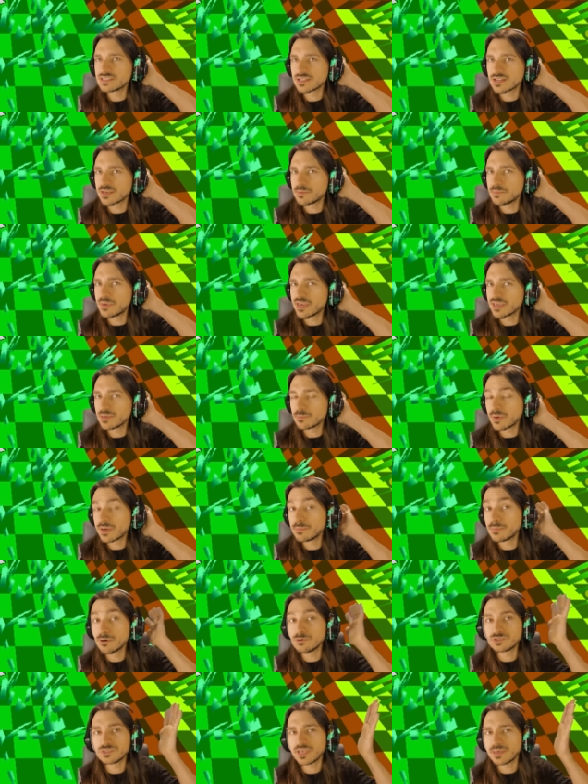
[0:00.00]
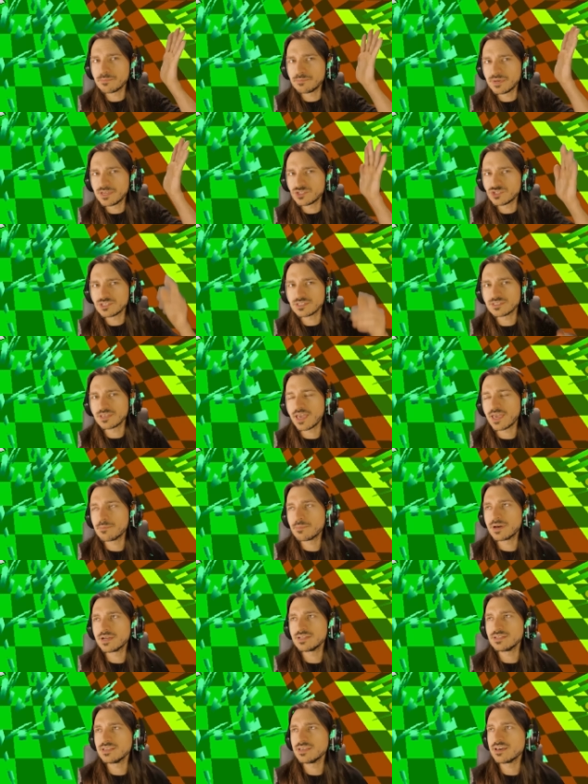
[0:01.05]
that I make, my most ambitious game
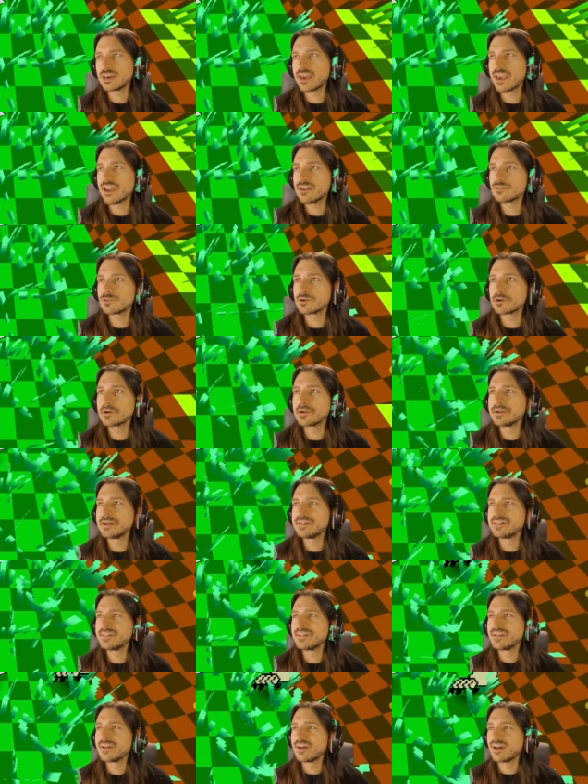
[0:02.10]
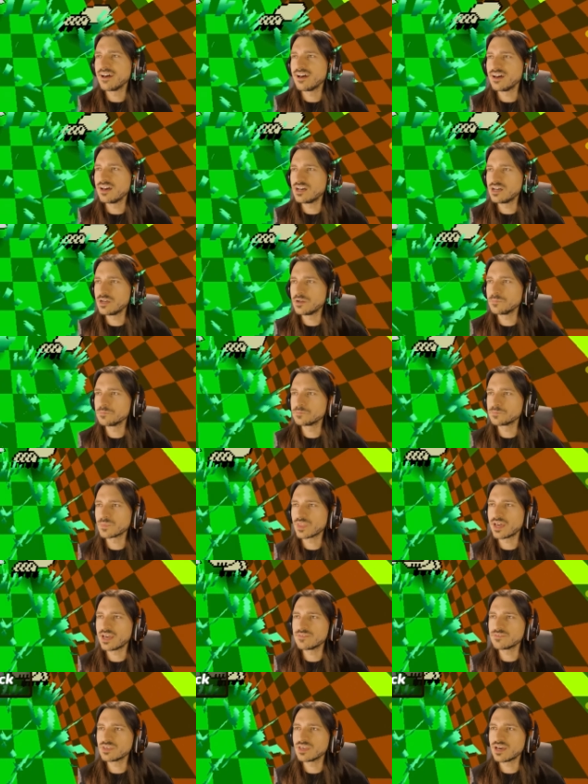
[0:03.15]
idea ever, um,
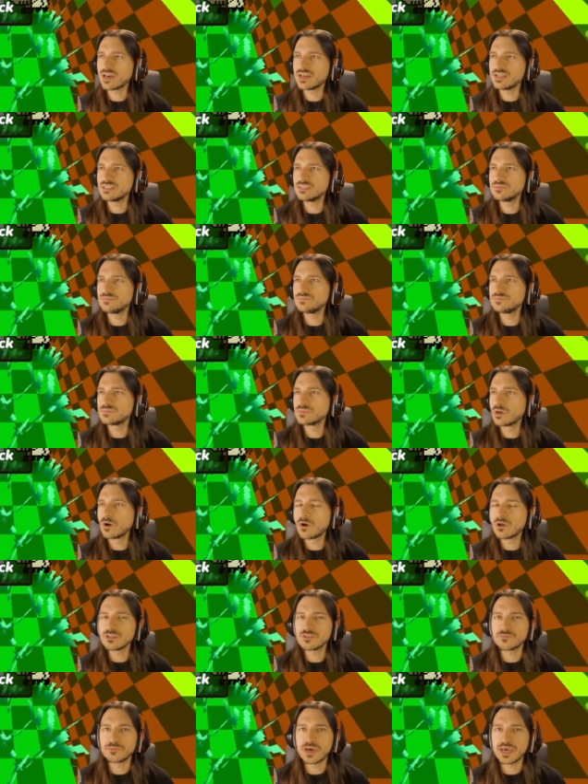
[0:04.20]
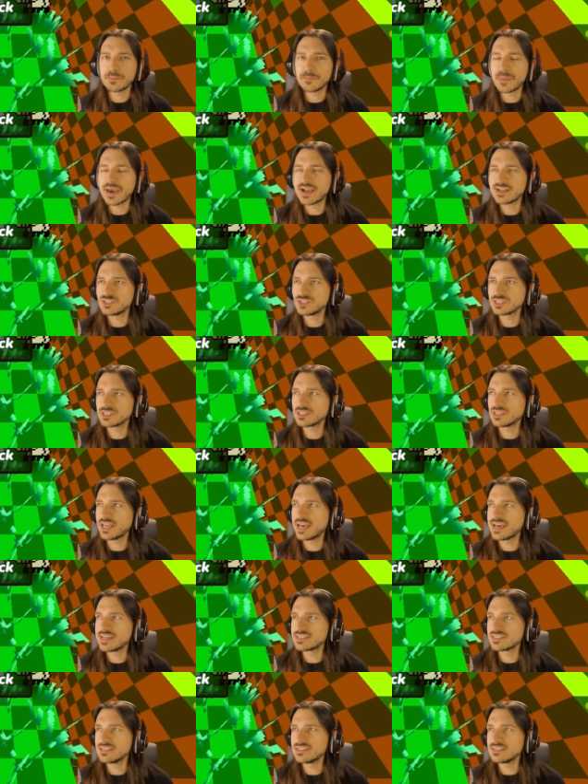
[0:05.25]
I've got all of my magic
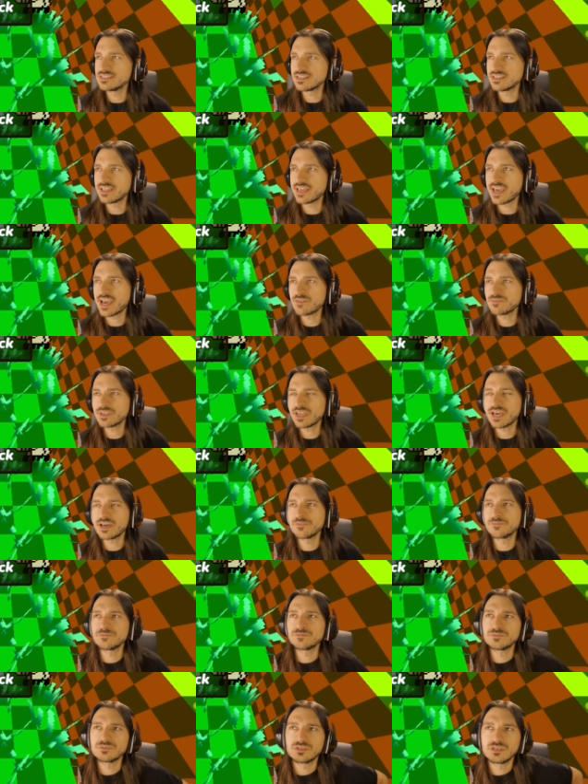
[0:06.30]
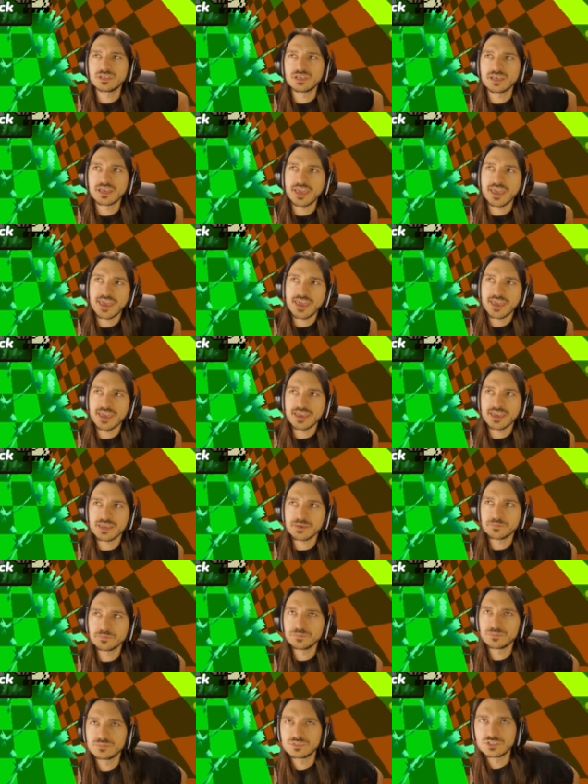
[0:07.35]
classes, and they have to have a
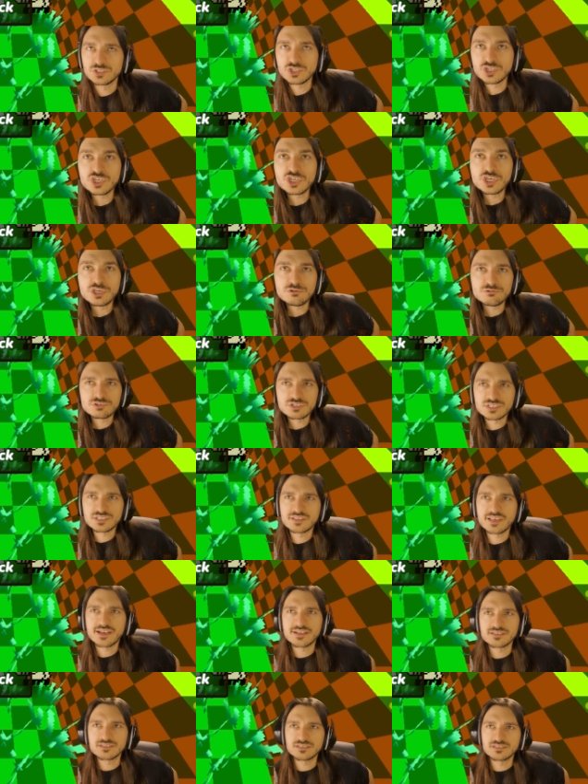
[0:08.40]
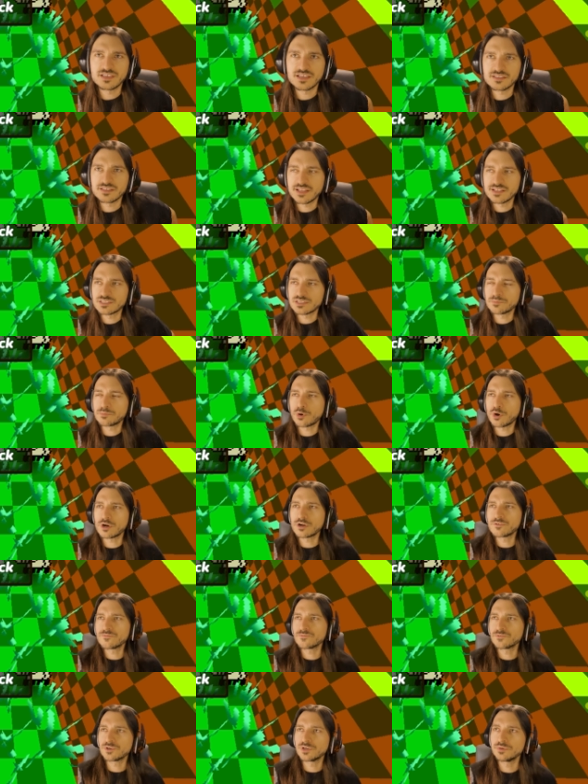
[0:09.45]
use that that's
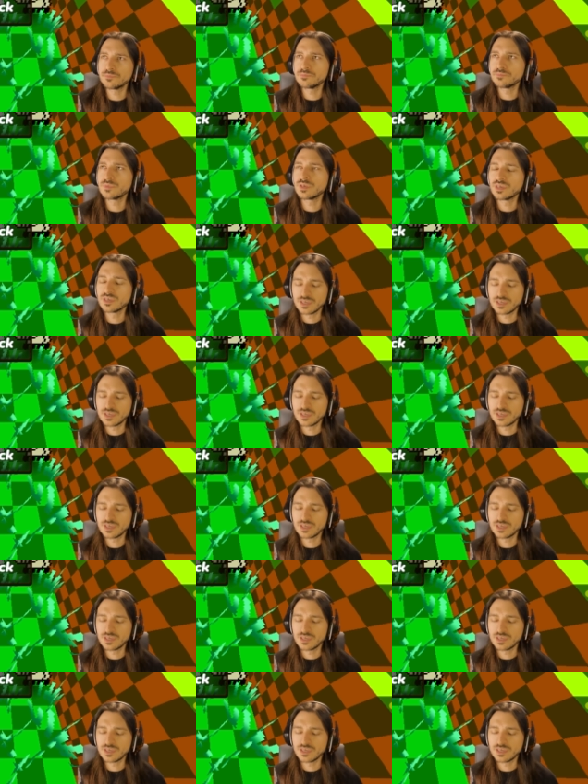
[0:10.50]
apart from